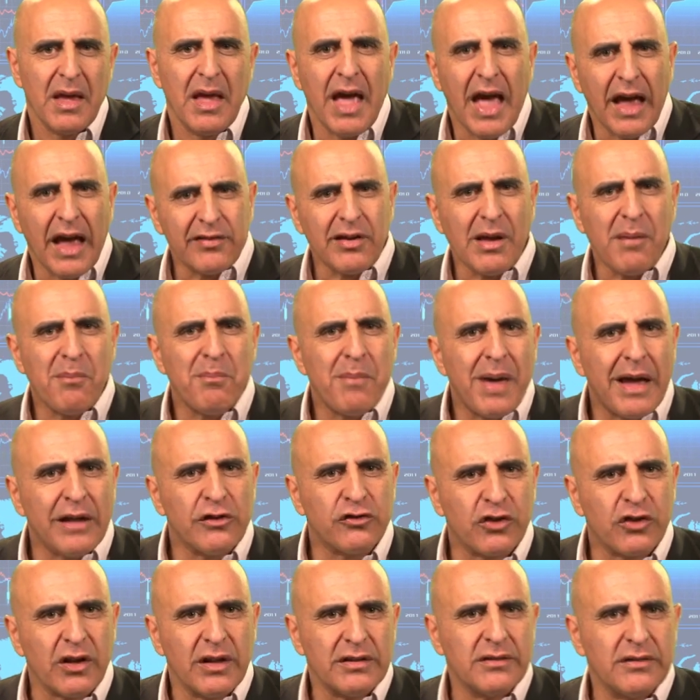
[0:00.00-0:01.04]
As I
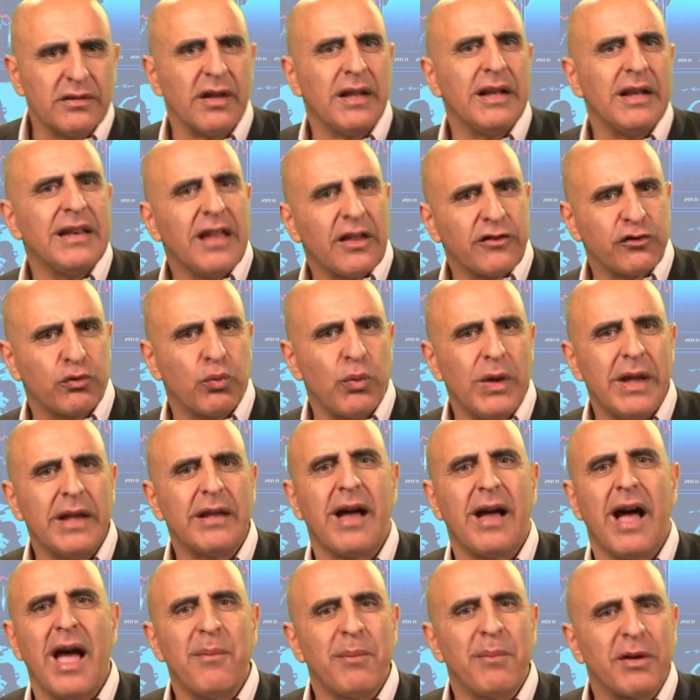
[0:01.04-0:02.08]
mentioned last week,
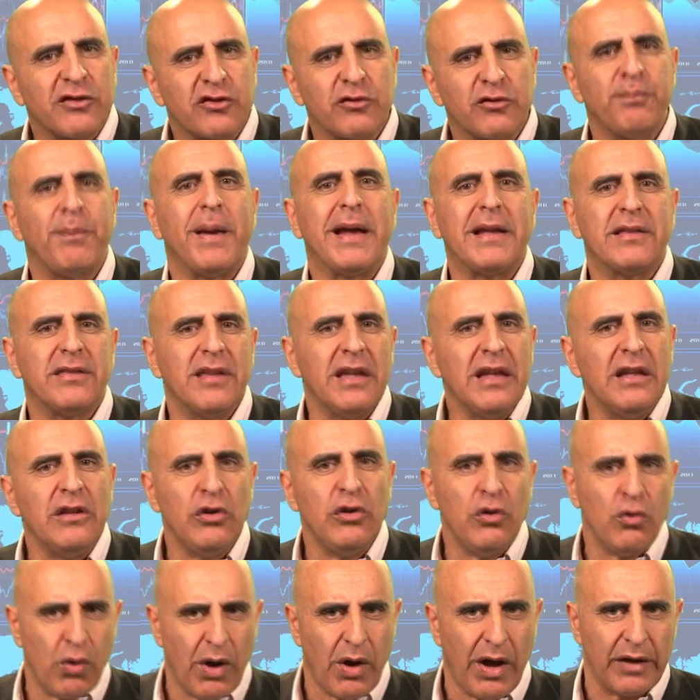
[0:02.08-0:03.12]
I'm expecting
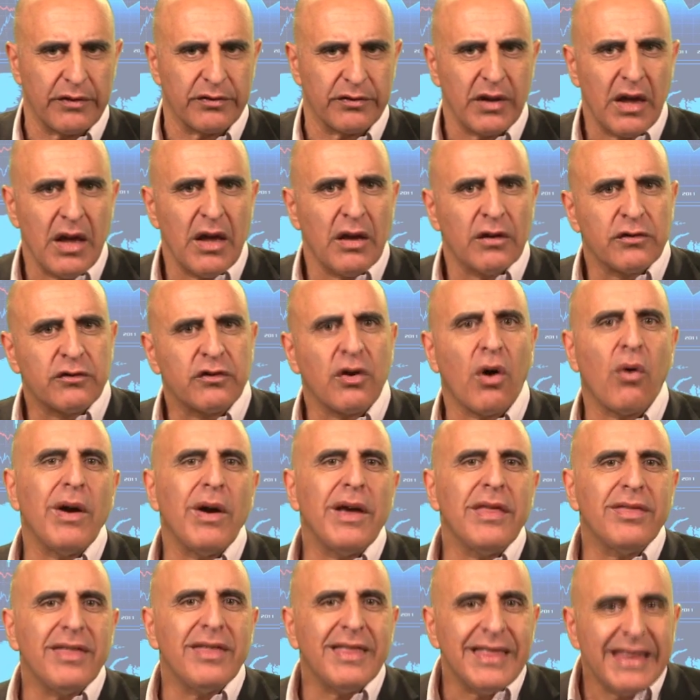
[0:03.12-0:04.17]
new highs. So
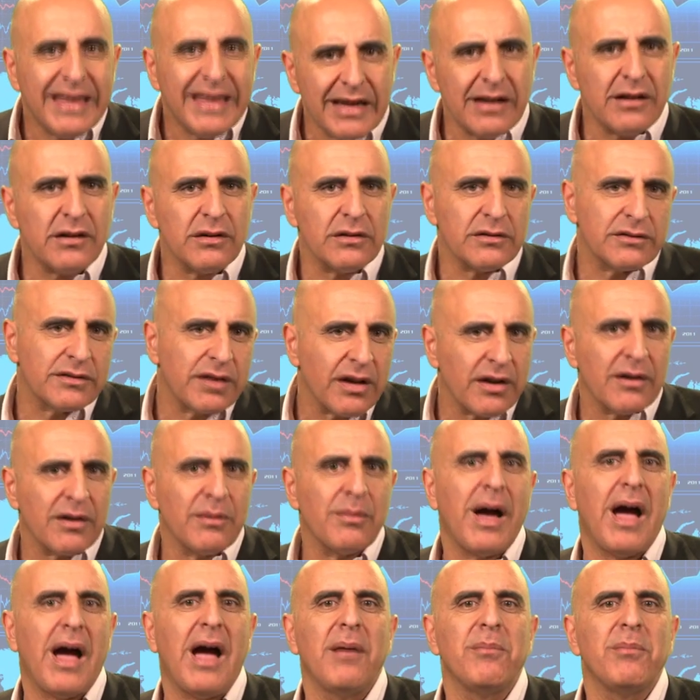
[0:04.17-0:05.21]
in the near term,
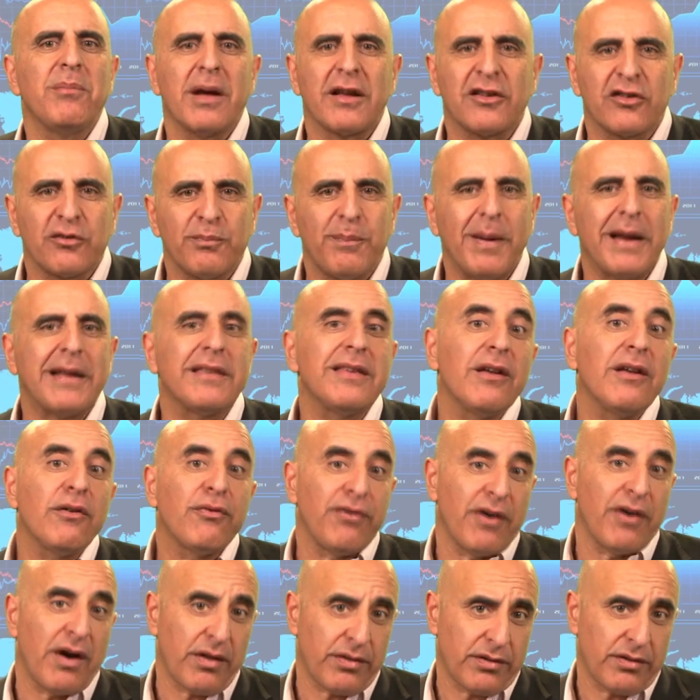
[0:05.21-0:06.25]
I'm expecting
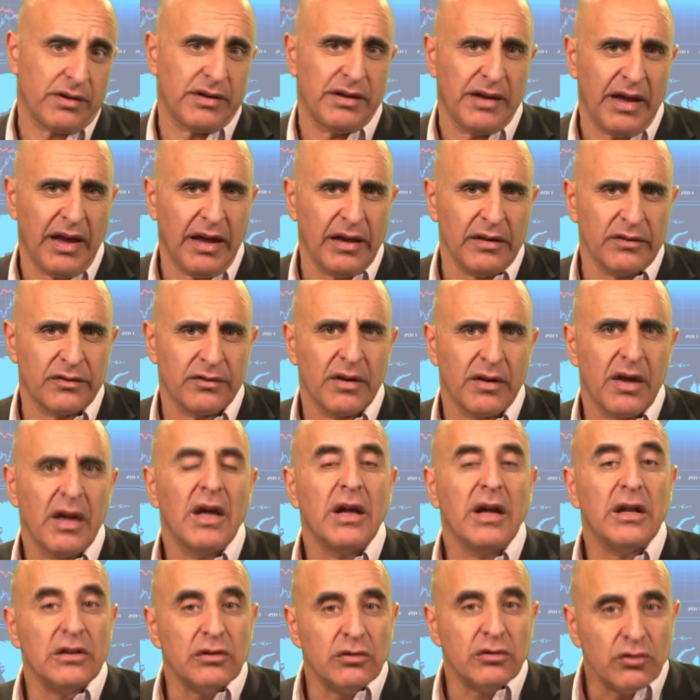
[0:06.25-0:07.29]
further gains.
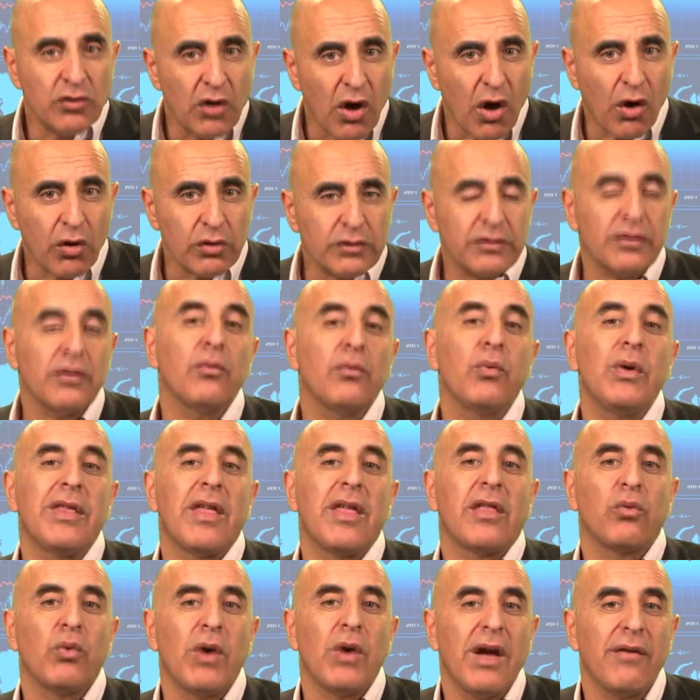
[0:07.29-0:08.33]
Note
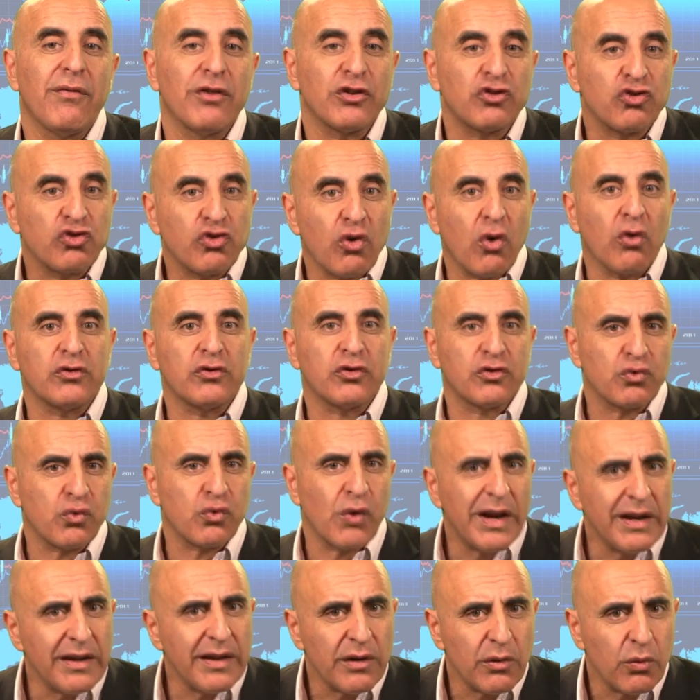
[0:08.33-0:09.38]
that we have a short
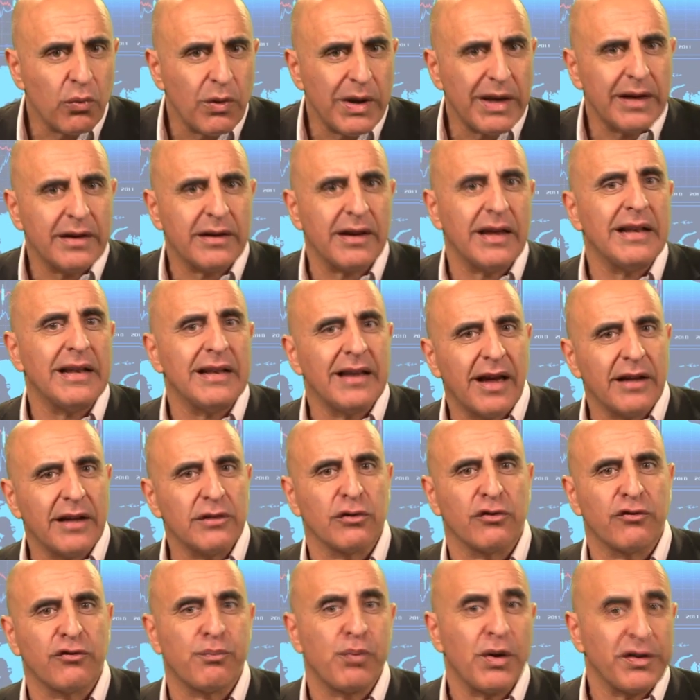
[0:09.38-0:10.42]
trading week in light
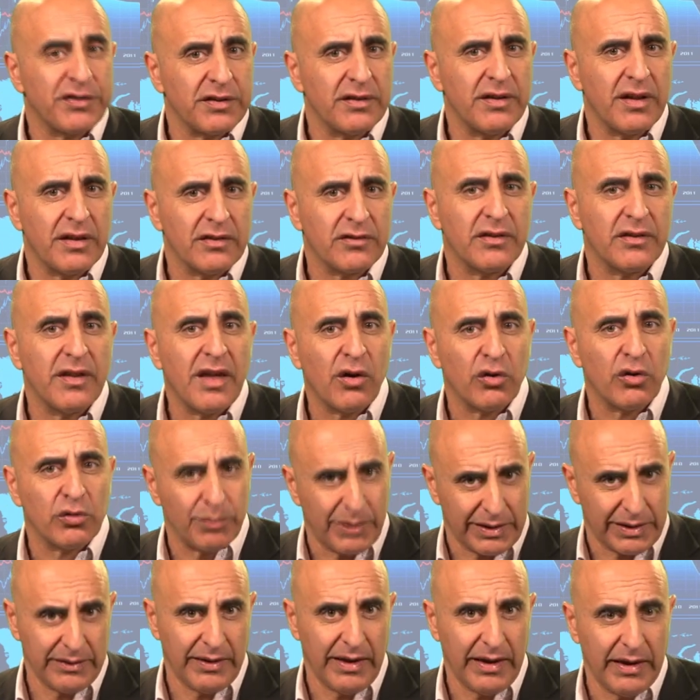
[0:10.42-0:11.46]
of President's Day on
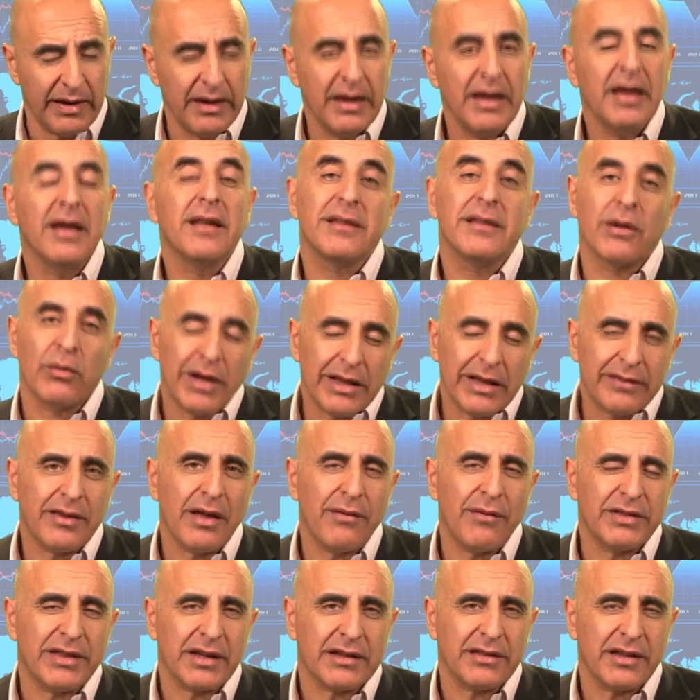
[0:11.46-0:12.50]
Monday. Now let's have
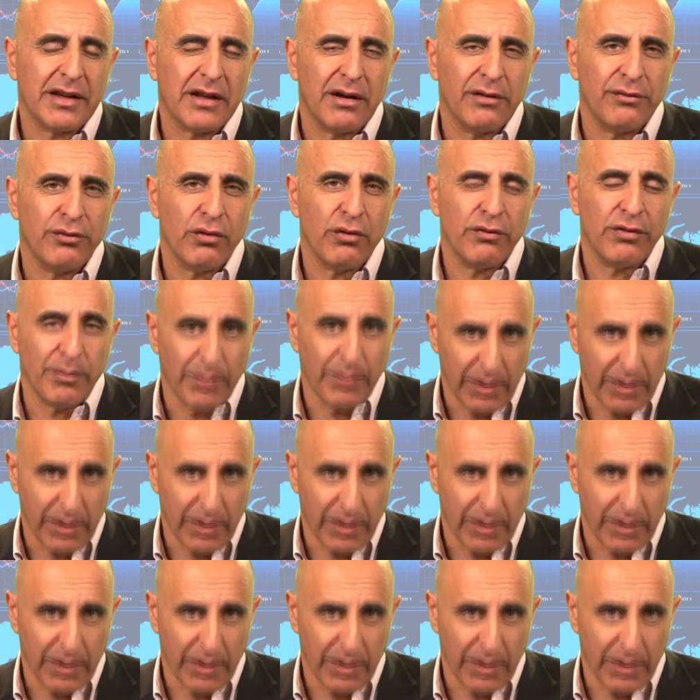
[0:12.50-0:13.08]
a technical view of the